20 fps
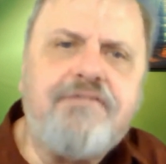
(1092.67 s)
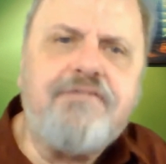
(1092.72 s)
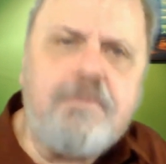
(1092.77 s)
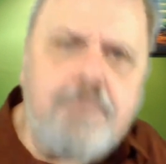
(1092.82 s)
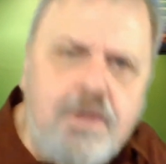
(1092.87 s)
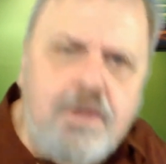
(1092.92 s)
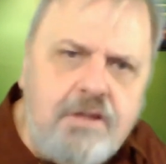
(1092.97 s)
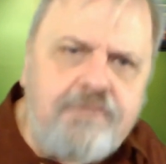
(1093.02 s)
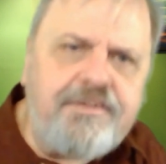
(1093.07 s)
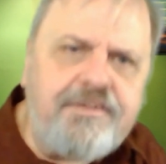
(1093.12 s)
of
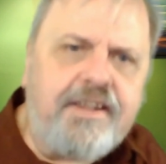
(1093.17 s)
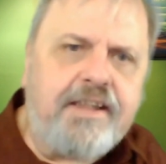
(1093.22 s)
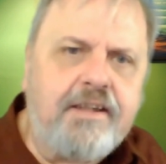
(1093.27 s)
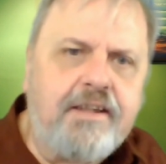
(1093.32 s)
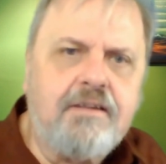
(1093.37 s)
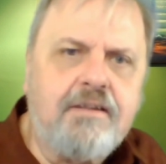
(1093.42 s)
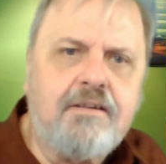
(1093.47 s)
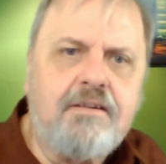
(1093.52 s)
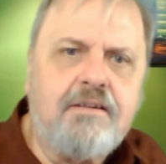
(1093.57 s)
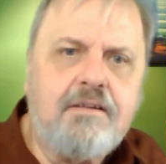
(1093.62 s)
a
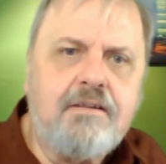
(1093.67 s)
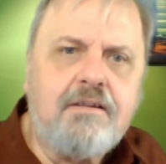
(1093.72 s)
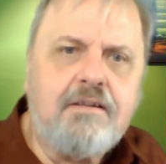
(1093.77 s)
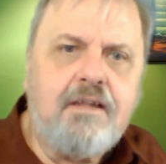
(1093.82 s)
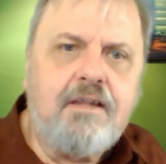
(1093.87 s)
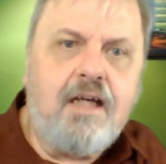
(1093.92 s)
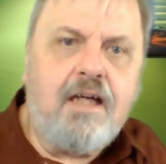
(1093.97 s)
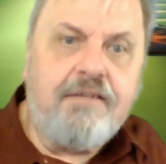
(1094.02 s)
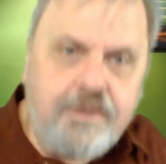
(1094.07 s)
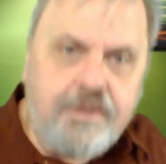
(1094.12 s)
movie
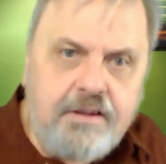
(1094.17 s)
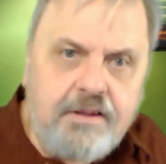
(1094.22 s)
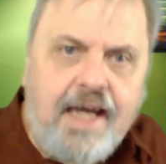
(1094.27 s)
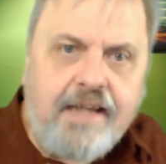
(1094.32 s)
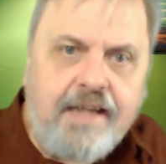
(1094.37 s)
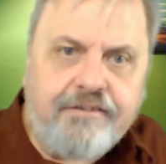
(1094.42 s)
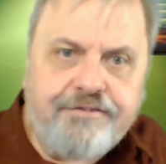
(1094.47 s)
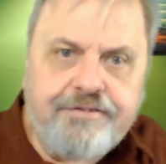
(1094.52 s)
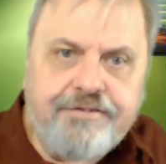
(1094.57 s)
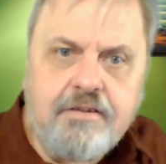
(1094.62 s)
of your
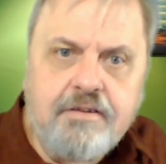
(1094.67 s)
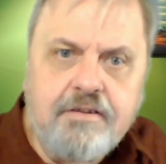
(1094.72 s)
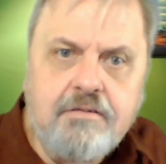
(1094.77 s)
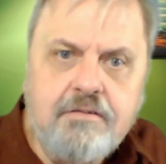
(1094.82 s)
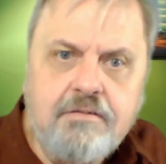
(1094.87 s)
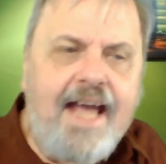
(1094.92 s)
life,